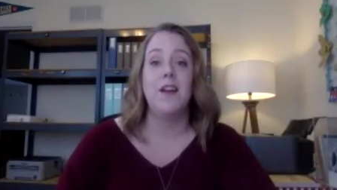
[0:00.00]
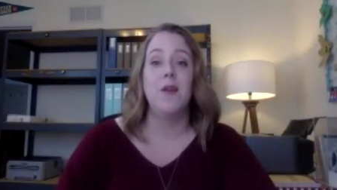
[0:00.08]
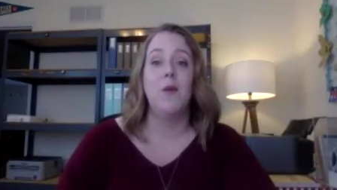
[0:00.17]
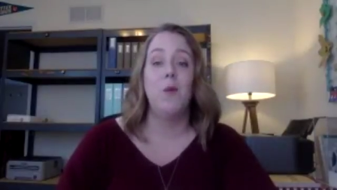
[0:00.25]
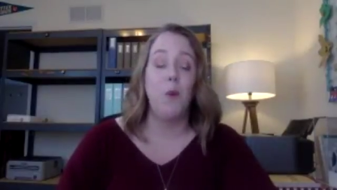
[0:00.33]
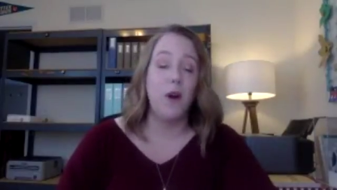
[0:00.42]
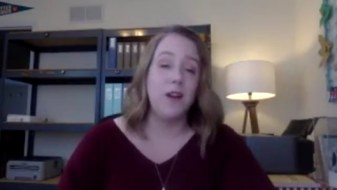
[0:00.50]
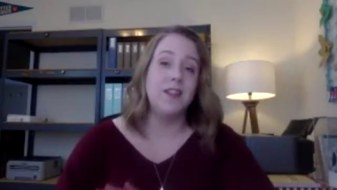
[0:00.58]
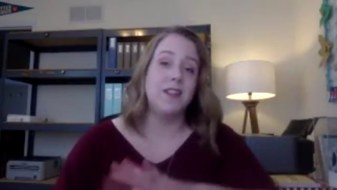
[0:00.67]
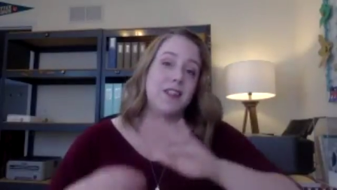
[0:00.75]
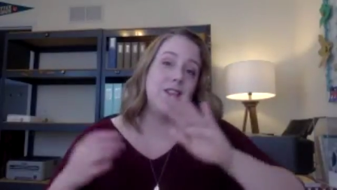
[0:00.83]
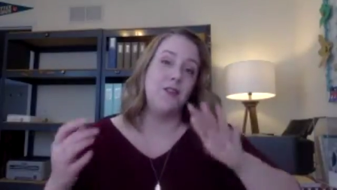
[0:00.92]

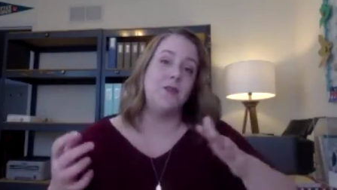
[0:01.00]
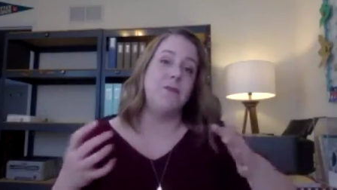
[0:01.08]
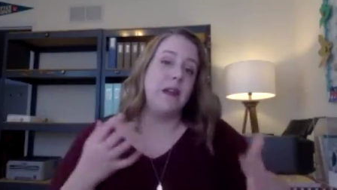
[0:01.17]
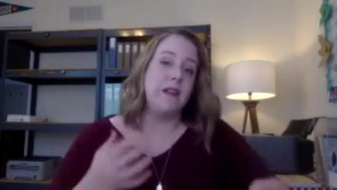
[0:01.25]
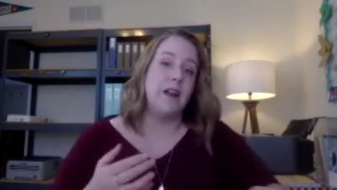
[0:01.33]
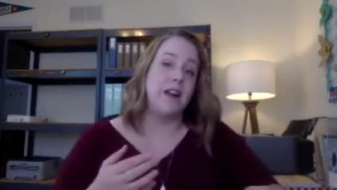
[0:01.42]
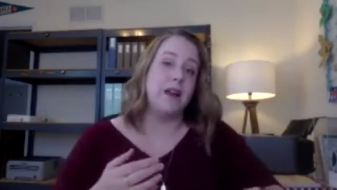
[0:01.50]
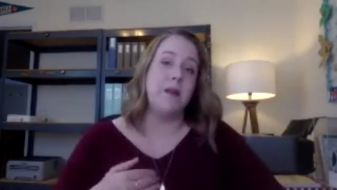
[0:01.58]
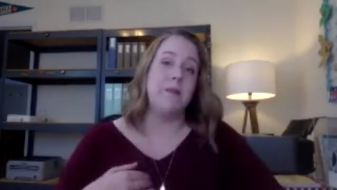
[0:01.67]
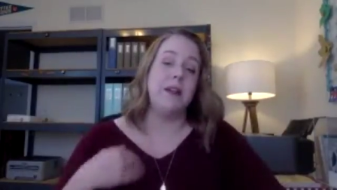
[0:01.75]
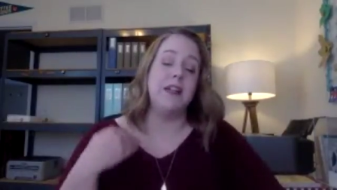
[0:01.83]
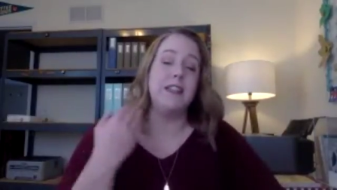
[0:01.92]
once you've made that
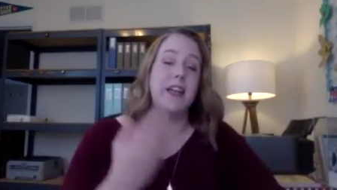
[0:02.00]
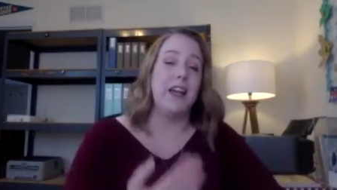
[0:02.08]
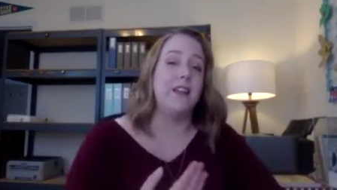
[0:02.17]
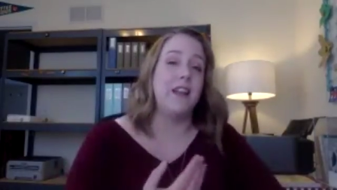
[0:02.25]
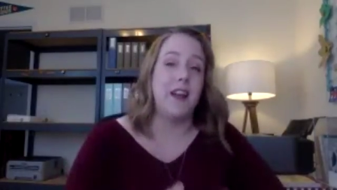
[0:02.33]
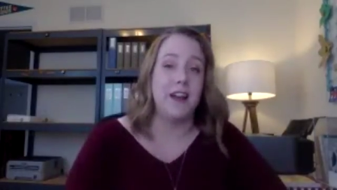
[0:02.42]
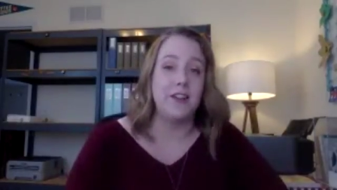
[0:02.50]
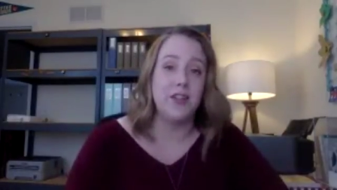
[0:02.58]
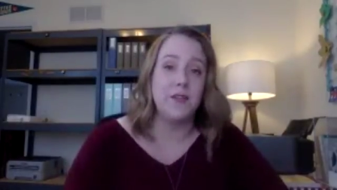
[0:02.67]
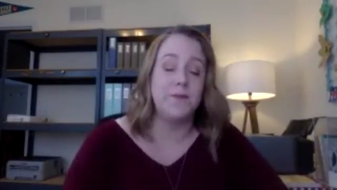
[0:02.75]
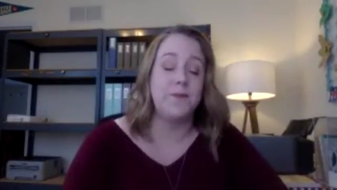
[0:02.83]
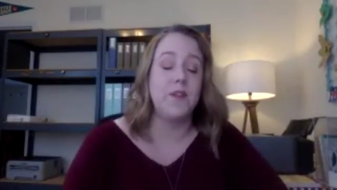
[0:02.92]
commitment and taken that
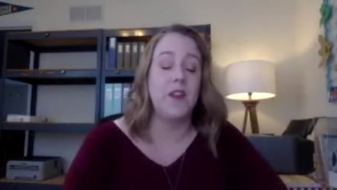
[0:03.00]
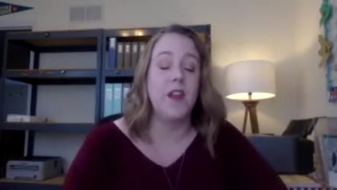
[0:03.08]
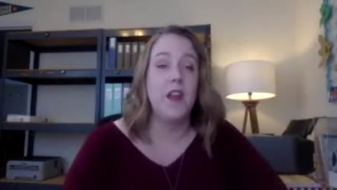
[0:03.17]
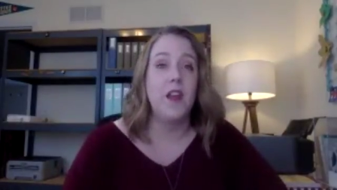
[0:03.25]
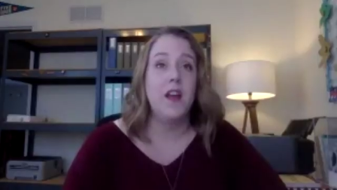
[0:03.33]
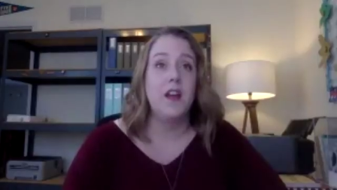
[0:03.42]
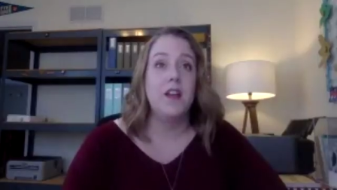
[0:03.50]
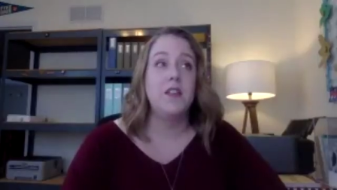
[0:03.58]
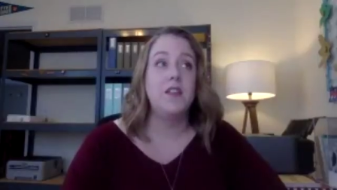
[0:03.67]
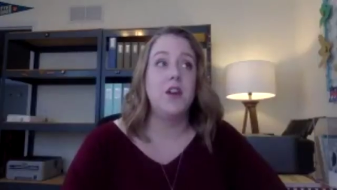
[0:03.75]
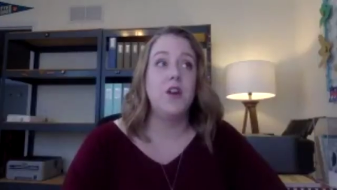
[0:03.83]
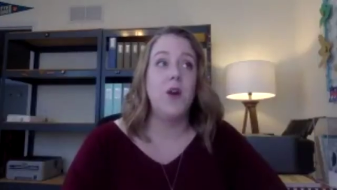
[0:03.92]
action.
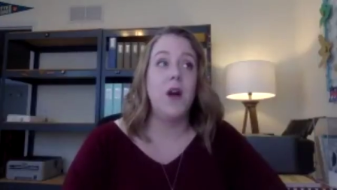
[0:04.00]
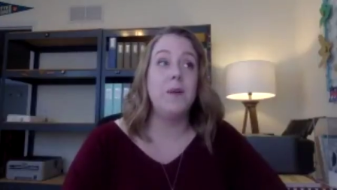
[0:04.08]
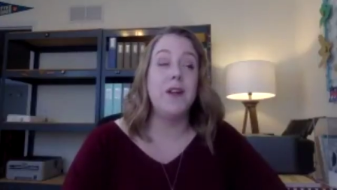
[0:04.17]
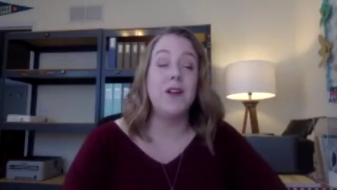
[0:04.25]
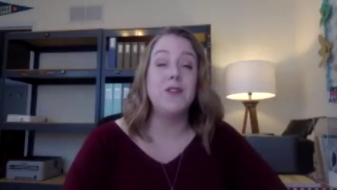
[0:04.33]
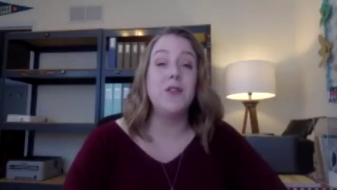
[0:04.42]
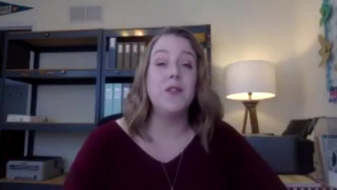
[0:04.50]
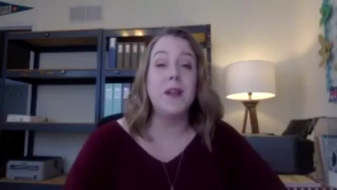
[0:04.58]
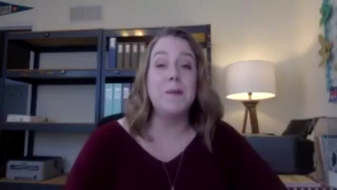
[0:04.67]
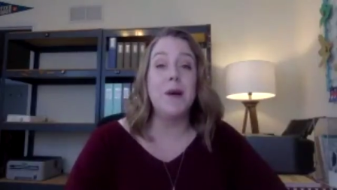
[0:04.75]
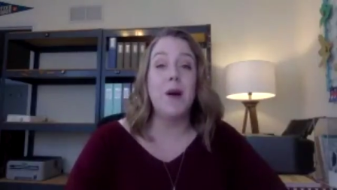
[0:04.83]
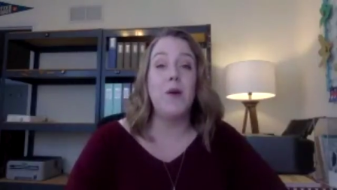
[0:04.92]
So I would also think
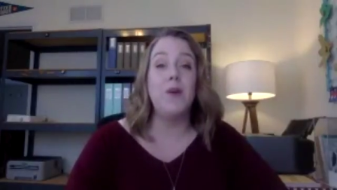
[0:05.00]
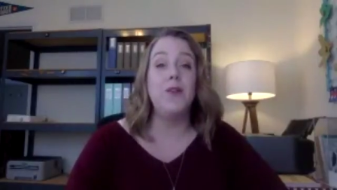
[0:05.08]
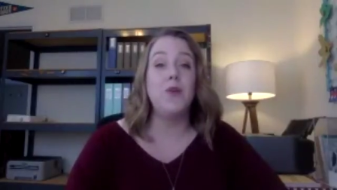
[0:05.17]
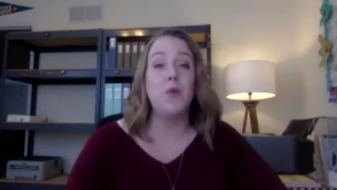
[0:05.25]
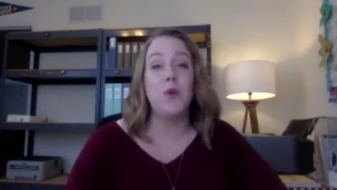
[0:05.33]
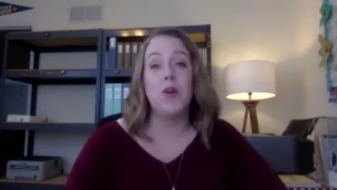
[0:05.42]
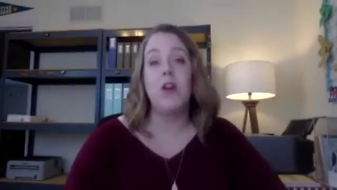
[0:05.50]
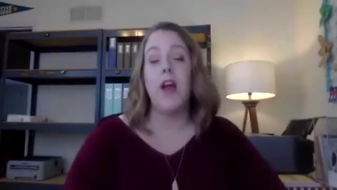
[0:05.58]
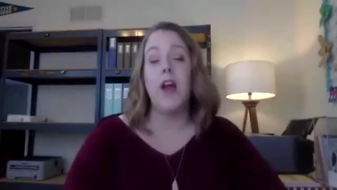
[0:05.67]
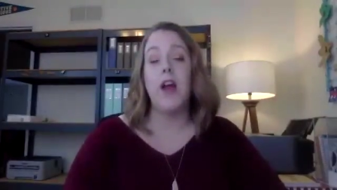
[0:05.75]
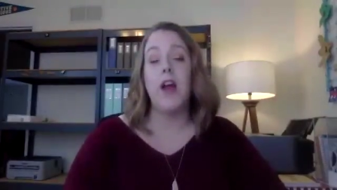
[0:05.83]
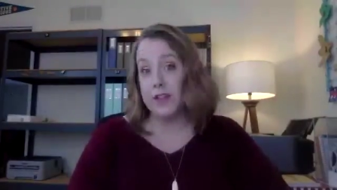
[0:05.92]
about your
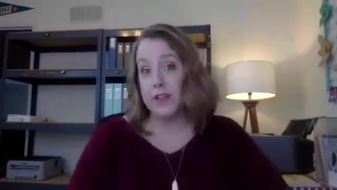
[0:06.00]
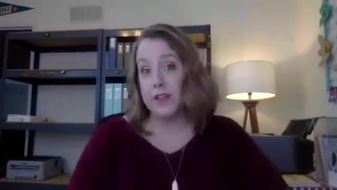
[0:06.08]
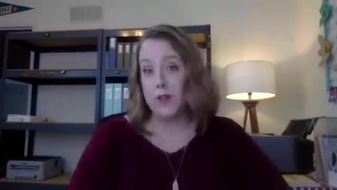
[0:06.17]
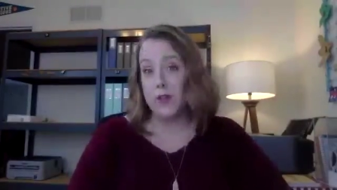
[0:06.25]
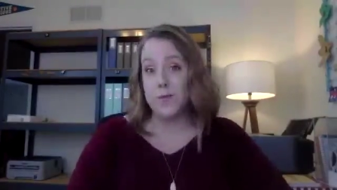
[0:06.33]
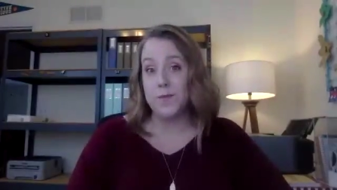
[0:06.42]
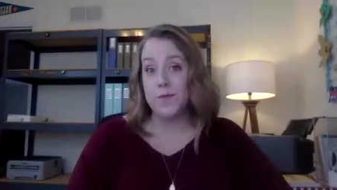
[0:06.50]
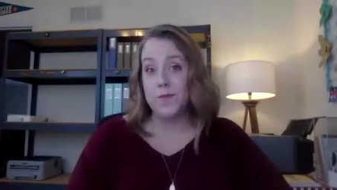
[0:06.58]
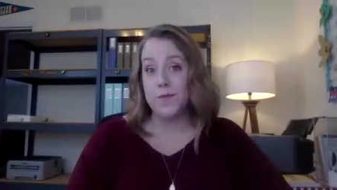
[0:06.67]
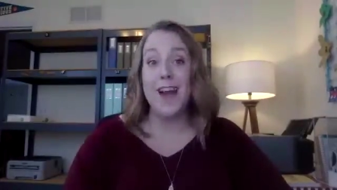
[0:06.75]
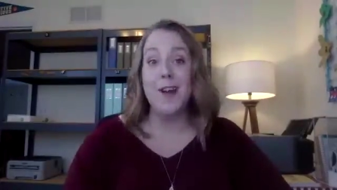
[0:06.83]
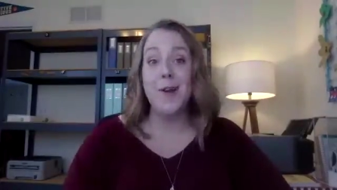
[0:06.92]
energy level.
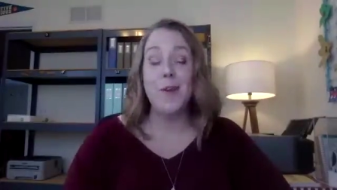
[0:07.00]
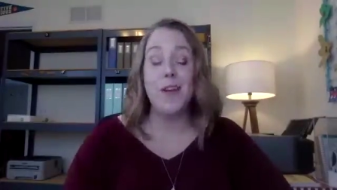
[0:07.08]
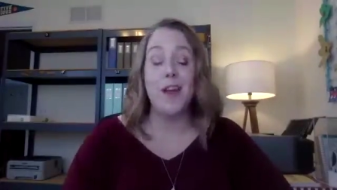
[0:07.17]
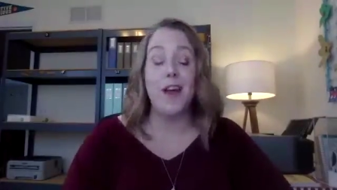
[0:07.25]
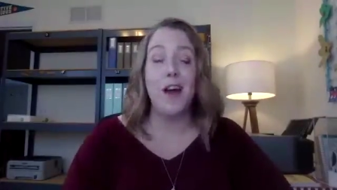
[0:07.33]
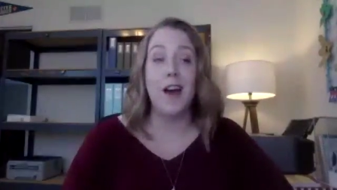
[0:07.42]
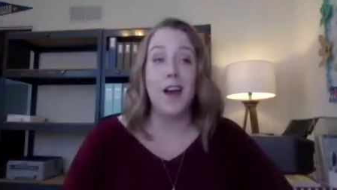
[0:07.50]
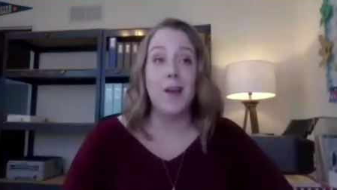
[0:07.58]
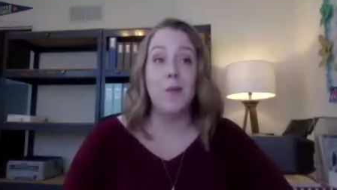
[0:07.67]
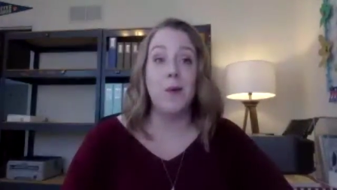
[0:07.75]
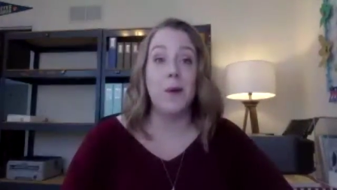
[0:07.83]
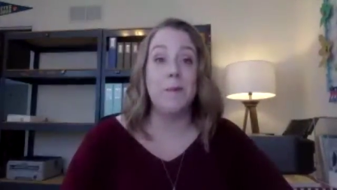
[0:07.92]
I know that
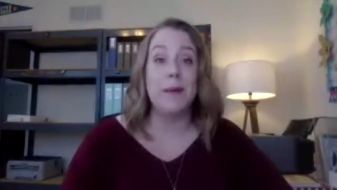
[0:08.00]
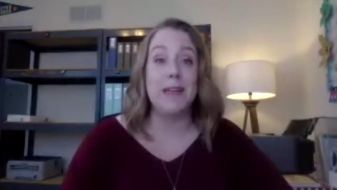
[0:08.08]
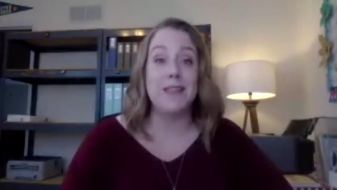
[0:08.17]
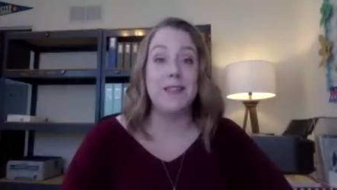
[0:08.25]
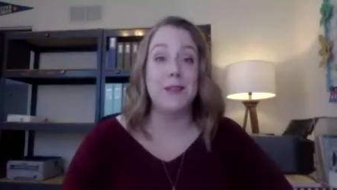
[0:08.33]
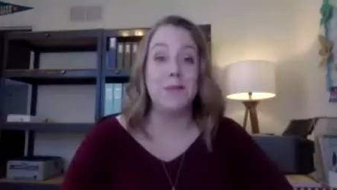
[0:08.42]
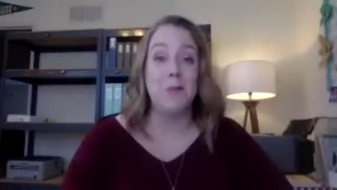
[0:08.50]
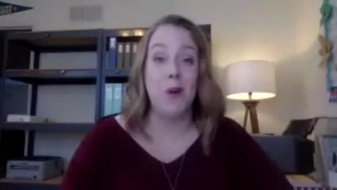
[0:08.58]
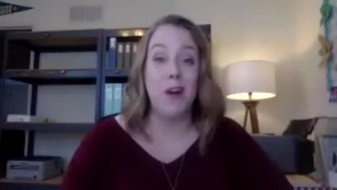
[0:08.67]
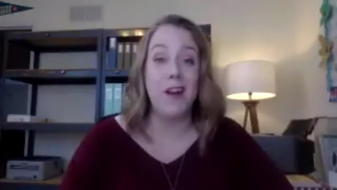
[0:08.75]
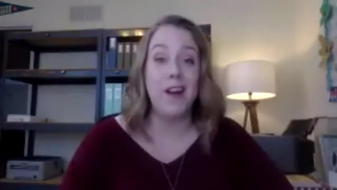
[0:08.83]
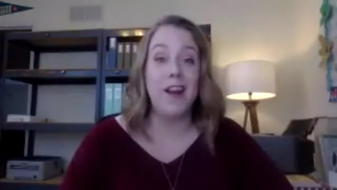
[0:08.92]
I work best in the
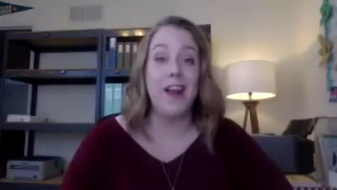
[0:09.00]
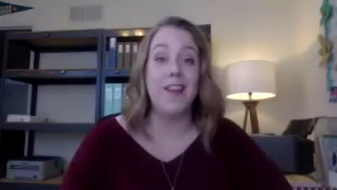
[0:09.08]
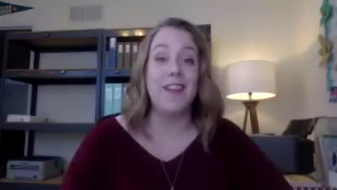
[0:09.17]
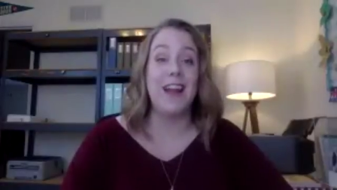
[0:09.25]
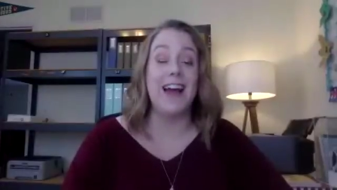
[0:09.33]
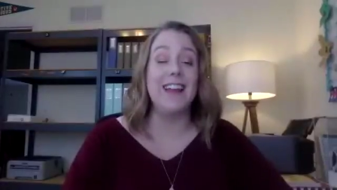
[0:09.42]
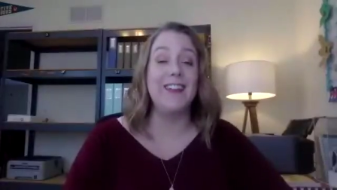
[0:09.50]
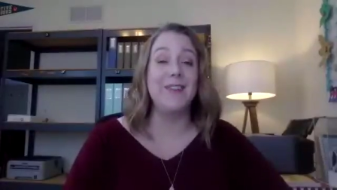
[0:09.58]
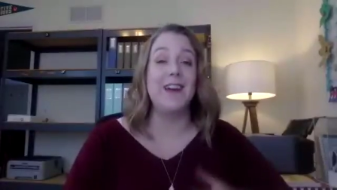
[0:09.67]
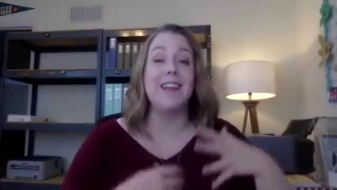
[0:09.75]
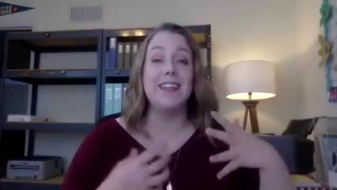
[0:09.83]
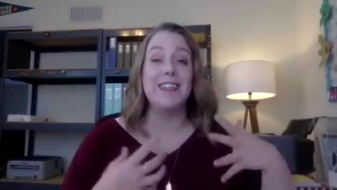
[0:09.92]
morning, and
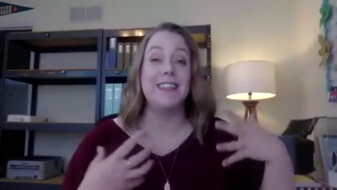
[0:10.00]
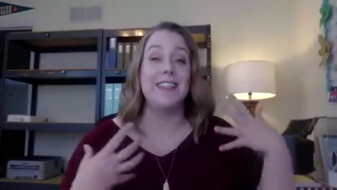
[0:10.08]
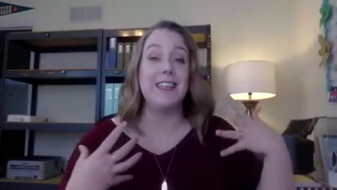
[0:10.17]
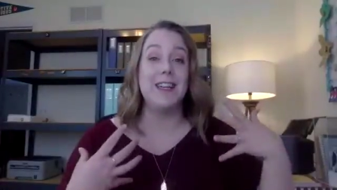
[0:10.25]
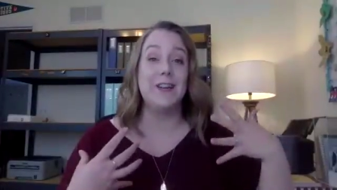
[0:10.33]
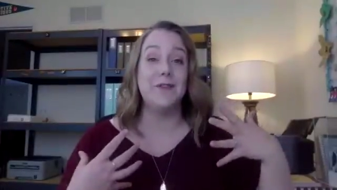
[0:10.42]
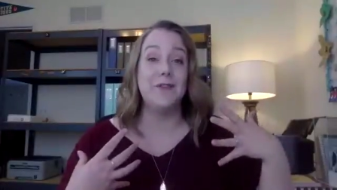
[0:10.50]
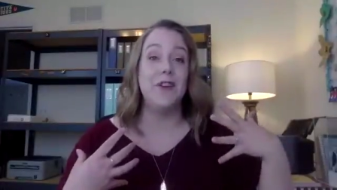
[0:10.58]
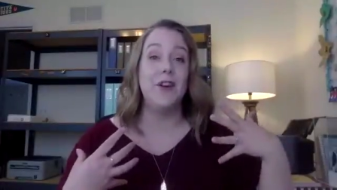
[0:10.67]
so I like to give